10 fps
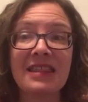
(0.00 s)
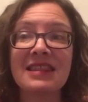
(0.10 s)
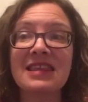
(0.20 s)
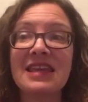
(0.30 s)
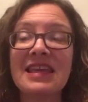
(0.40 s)

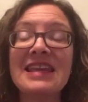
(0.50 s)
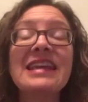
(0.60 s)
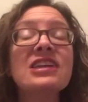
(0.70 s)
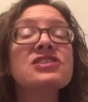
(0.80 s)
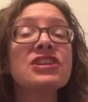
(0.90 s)
the
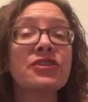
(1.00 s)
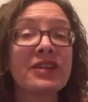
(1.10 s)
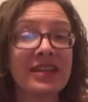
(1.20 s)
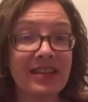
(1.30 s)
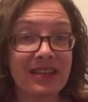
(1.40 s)
easier
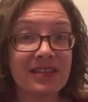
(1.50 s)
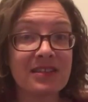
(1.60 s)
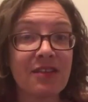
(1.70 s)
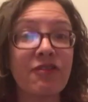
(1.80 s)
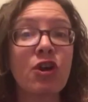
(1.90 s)
it
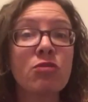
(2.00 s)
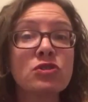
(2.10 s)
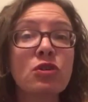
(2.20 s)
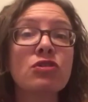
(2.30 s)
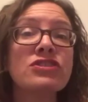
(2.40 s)
is for
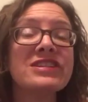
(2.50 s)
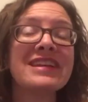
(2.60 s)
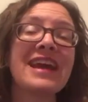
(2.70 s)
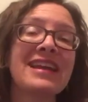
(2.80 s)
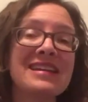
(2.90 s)
homeschoolers to
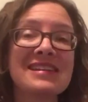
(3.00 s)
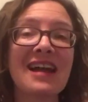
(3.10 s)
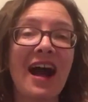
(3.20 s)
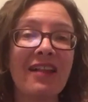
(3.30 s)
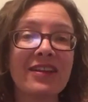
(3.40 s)
get into
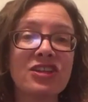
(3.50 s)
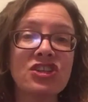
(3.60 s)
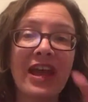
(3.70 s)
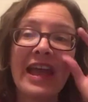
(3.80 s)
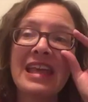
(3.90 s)
college,
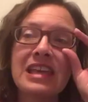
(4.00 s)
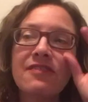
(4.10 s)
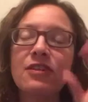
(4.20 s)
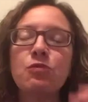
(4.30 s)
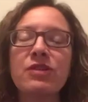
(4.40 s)

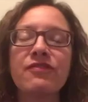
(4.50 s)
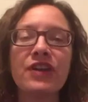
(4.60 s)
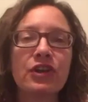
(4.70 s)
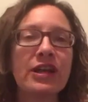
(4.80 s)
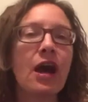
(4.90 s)
even with
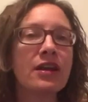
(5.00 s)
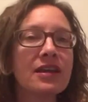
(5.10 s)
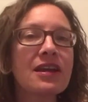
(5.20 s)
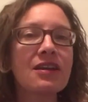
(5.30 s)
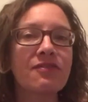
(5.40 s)
very
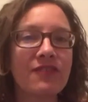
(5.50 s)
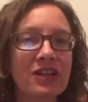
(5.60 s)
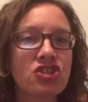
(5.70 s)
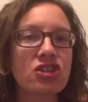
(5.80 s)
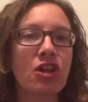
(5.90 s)

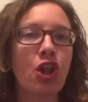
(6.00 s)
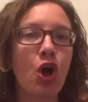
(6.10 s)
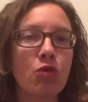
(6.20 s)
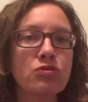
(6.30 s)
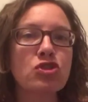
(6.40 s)
unconventional
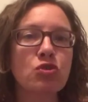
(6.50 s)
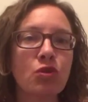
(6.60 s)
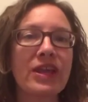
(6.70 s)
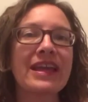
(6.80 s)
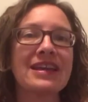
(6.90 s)

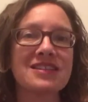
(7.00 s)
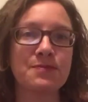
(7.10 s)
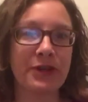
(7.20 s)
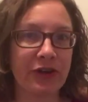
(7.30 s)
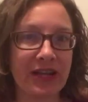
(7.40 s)
homeschooling
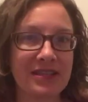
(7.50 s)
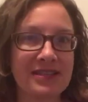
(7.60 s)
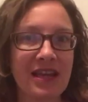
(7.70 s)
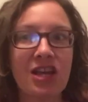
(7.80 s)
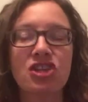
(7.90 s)

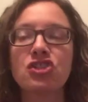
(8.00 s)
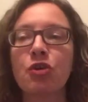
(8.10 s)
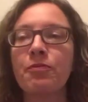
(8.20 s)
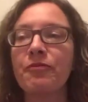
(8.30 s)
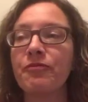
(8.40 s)
experience.
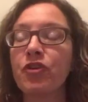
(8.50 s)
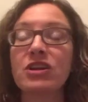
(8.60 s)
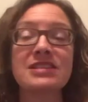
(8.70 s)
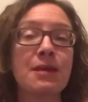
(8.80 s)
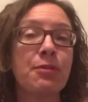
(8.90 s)
So, for
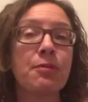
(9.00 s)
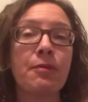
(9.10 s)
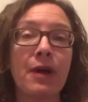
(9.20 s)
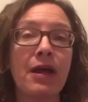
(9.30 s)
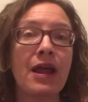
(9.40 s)

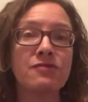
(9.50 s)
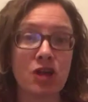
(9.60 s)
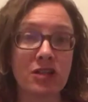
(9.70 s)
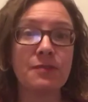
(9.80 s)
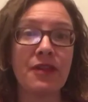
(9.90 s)
example, and I
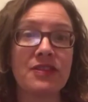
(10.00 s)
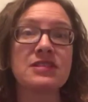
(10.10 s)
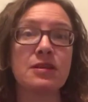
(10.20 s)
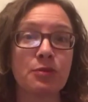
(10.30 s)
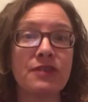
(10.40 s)
talked about
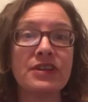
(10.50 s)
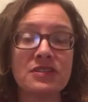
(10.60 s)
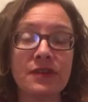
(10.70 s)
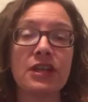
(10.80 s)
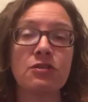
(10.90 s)
this in a
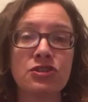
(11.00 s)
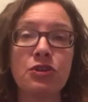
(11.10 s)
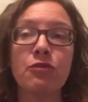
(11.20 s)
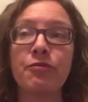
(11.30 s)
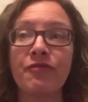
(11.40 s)
previous video
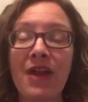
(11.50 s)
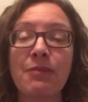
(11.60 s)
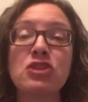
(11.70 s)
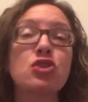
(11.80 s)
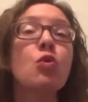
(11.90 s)
too,
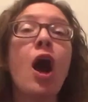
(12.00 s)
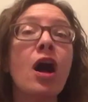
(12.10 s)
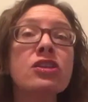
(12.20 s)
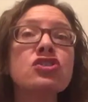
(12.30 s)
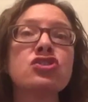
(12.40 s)
families who
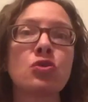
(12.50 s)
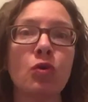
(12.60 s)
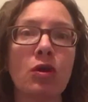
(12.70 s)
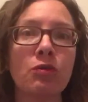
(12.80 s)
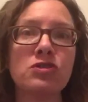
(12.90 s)

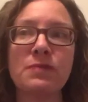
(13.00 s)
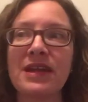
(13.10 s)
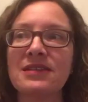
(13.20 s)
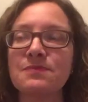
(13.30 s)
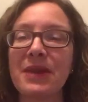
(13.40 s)
unschool, which
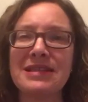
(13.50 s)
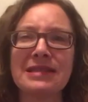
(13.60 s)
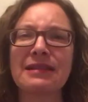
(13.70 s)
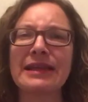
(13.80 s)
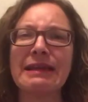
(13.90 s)
means
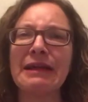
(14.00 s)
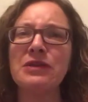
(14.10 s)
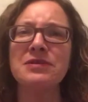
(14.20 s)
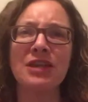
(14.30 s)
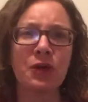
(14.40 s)
basically
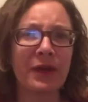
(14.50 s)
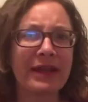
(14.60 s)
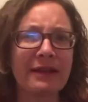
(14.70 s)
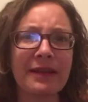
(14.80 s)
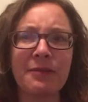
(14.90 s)
not using
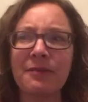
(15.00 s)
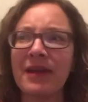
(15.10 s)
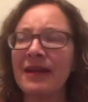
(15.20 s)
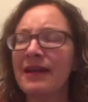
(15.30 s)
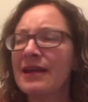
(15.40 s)
curriculum,
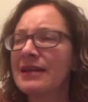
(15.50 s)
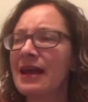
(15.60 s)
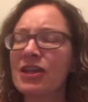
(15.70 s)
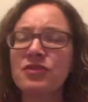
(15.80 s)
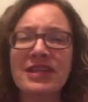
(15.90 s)

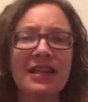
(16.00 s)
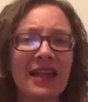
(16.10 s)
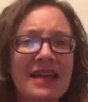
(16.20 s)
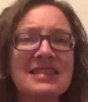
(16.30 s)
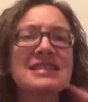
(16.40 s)
not using
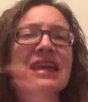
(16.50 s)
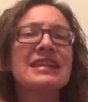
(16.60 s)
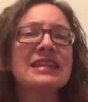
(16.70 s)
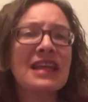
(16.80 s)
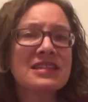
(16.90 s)
classes
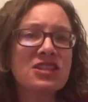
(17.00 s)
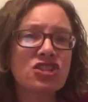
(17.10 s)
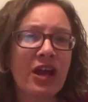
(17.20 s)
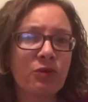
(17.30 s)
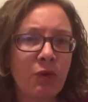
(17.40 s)
unless the
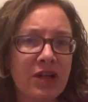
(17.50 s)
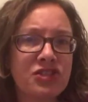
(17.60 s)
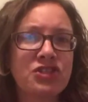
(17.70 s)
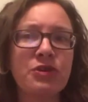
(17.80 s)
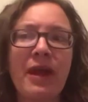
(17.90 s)
child
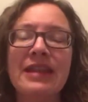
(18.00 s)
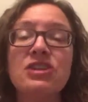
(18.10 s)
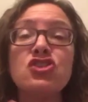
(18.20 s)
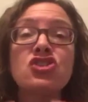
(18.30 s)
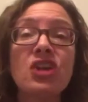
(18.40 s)
wants to,
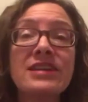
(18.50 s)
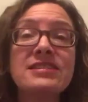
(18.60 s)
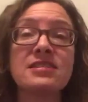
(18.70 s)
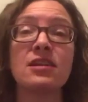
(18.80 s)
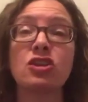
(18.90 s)
and
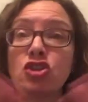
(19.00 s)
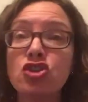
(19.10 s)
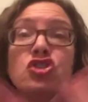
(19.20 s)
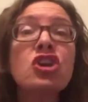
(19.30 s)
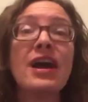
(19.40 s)
just
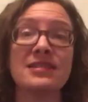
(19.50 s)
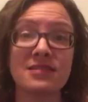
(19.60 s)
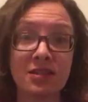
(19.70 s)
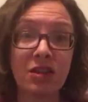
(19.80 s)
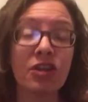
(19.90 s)

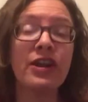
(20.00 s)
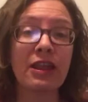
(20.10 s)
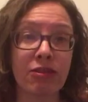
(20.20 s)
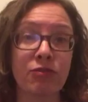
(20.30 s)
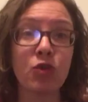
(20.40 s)

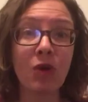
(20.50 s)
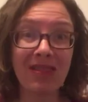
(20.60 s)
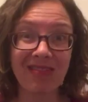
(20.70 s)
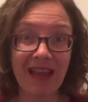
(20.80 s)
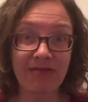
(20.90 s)
learning through
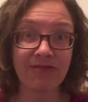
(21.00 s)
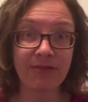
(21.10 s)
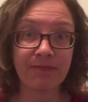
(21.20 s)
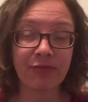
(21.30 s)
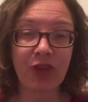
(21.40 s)
life,
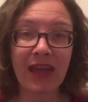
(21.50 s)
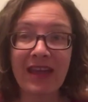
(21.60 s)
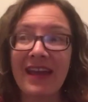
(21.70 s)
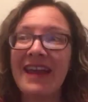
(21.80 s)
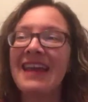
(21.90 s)

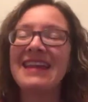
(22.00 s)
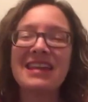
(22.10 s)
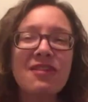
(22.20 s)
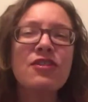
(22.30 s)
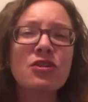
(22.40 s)
okay?
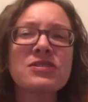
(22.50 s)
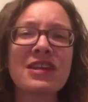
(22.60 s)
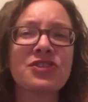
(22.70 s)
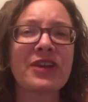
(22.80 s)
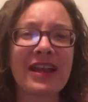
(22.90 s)
Even those
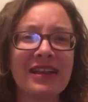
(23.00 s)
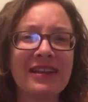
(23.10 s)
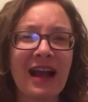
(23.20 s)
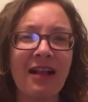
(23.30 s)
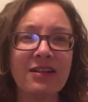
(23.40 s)
kids are getting
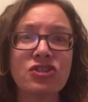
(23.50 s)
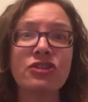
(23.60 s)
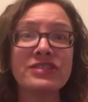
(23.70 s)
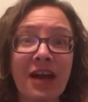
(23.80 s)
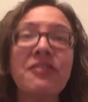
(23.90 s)
into college.
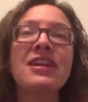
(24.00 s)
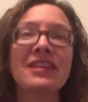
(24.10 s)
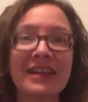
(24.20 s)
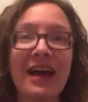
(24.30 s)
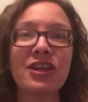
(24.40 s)
They're
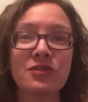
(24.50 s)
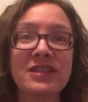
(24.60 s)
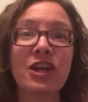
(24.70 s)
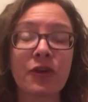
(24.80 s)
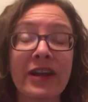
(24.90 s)
definitely not
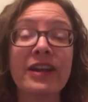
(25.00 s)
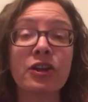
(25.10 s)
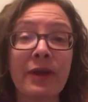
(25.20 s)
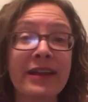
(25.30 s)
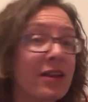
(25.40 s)
using accredited
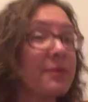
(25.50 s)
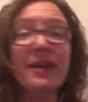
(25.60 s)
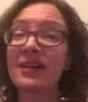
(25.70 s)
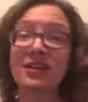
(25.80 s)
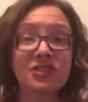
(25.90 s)
curriculum
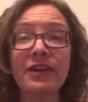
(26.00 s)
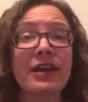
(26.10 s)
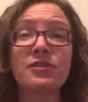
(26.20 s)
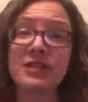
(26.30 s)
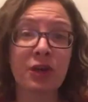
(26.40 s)
because they're
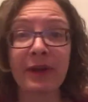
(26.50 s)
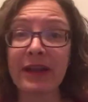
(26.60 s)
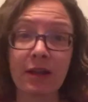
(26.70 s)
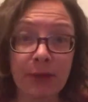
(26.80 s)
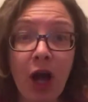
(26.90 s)
not using
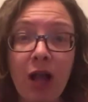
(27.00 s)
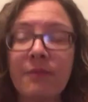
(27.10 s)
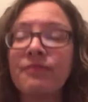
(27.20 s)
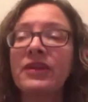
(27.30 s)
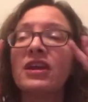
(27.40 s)
curriculum at
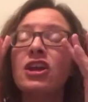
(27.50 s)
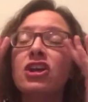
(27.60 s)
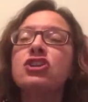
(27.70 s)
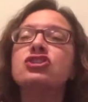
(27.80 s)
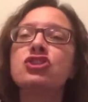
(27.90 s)
all.
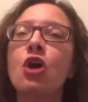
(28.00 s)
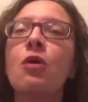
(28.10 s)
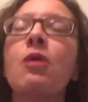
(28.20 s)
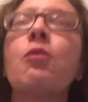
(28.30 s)
So